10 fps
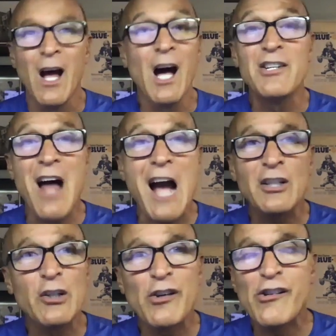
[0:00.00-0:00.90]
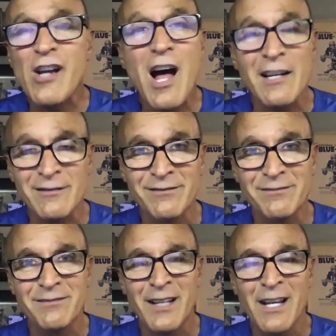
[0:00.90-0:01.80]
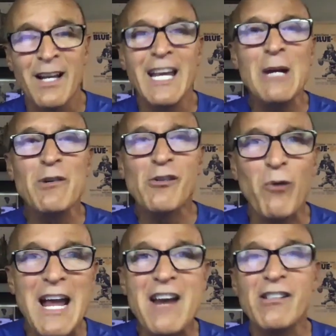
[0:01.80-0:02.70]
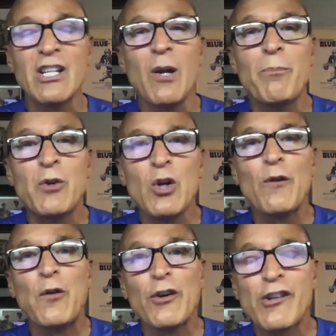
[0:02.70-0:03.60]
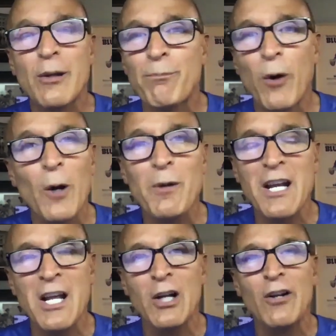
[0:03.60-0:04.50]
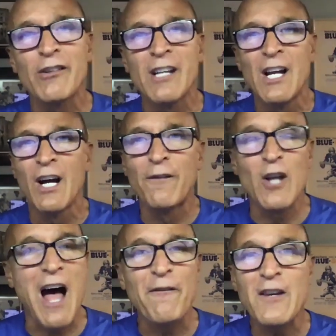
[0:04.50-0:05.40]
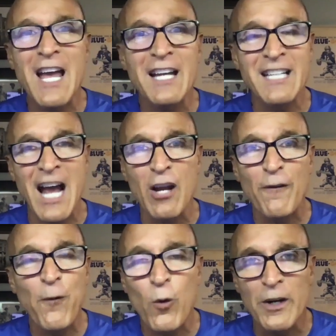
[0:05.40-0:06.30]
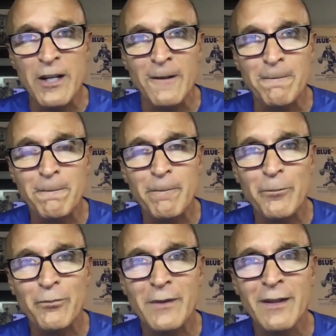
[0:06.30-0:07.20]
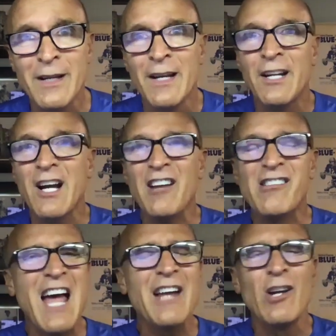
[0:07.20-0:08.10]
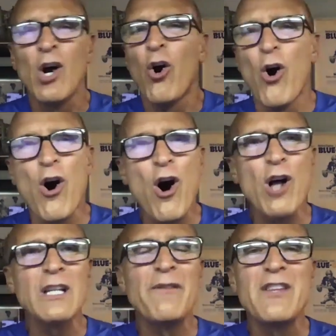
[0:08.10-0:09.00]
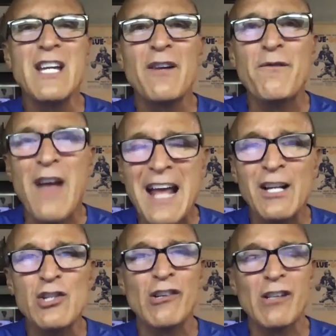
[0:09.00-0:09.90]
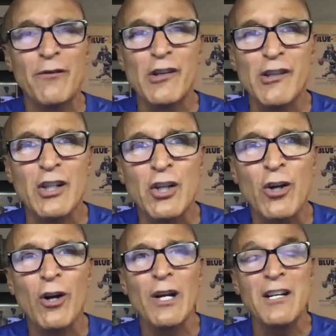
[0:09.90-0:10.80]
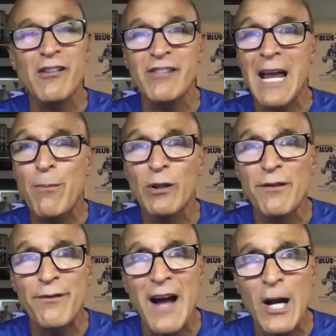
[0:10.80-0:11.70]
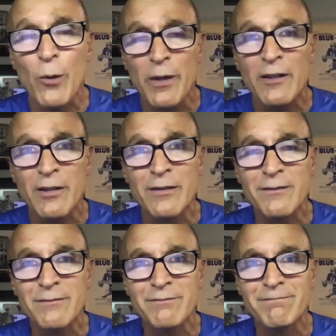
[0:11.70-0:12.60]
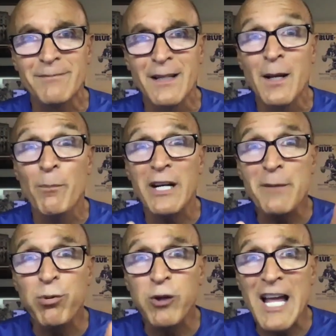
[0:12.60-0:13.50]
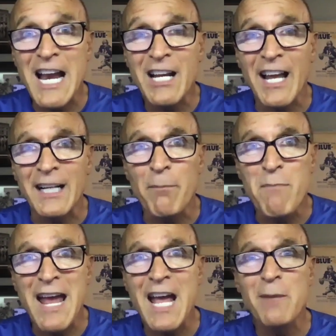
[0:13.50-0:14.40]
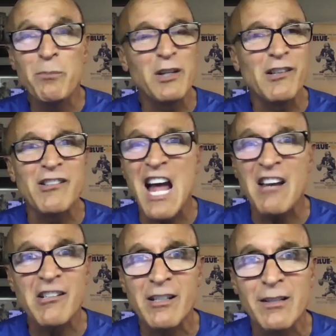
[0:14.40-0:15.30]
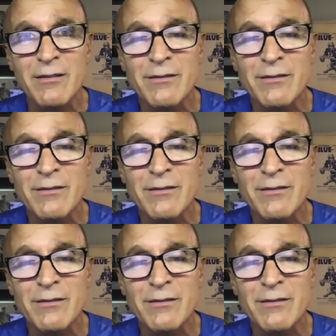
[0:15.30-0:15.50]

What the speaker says: A doctor's son, he was raised in the beautiful suburban hills of Lafayette, California. Gus had all of the advantages of a secure and stable environment, but he played like a man possessed.